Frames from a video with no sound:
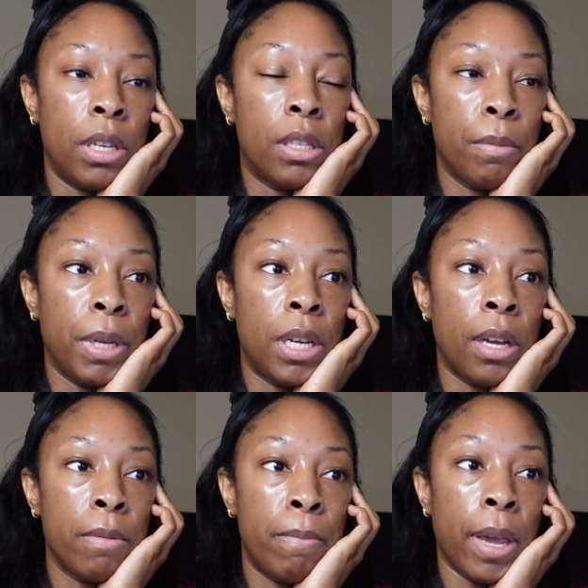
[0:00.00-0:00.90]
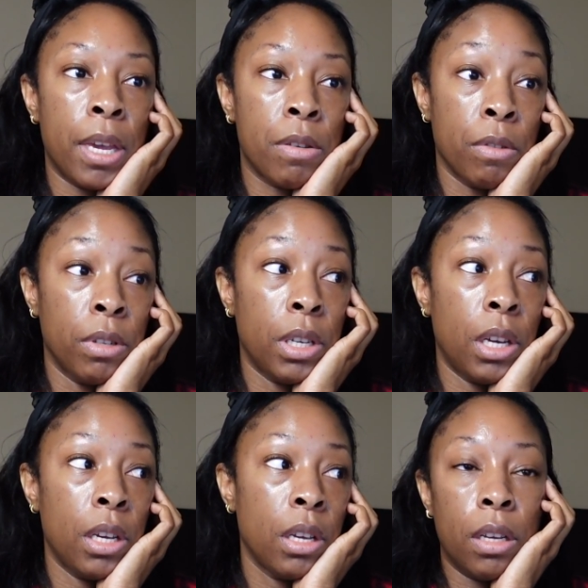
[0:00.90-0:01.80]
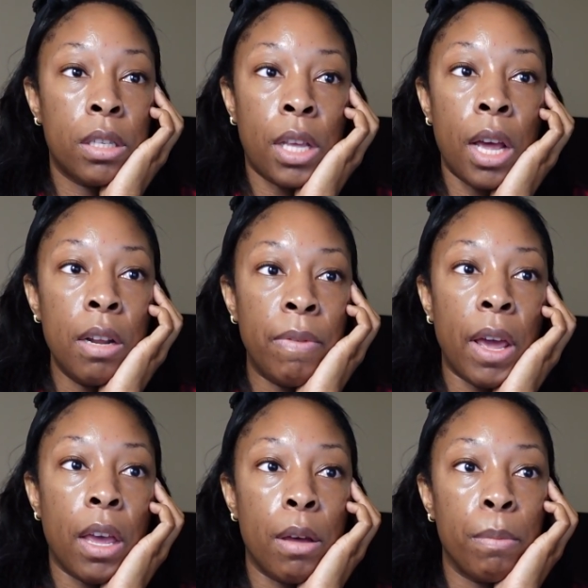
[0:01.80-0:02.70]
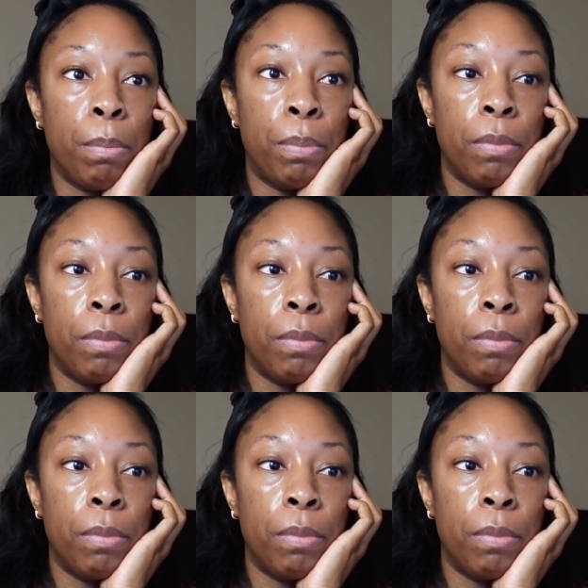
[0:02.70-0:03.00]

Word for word: needs to be done manually it's kind of like a